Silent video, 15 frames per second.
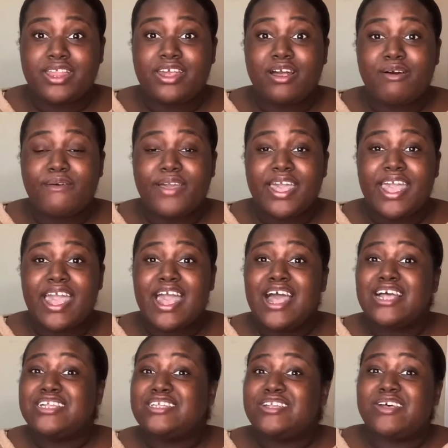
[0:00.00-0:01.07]
Okay,
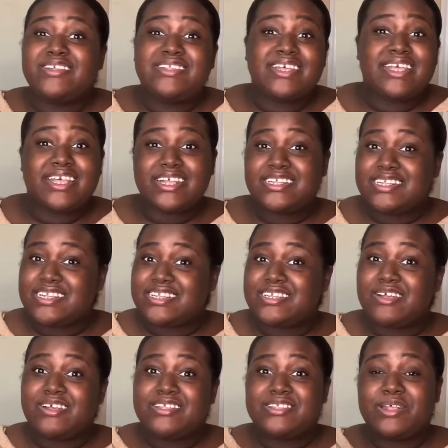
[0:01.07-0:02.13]
show us the kitchen, show
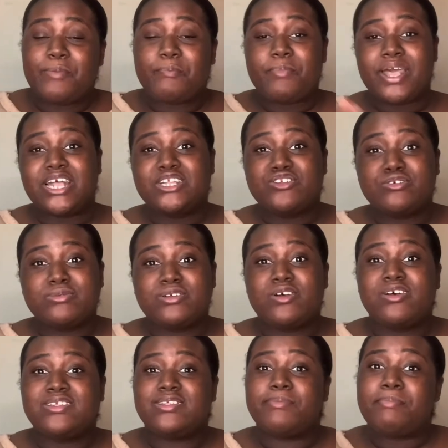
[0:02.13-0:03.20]
us the bedroom, show us
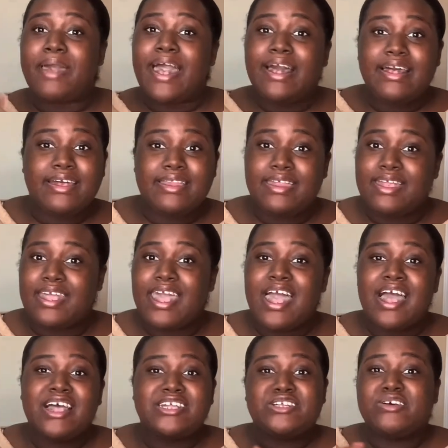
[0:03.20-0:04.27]
the balcony,
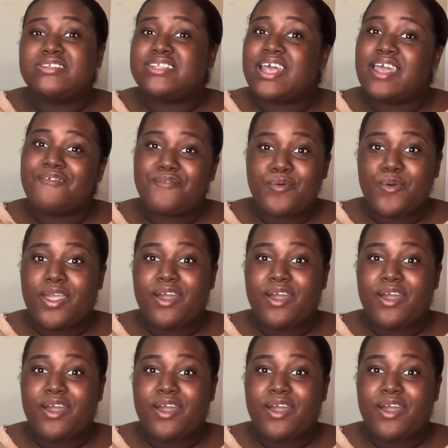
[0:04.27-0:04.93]
show us everywhere.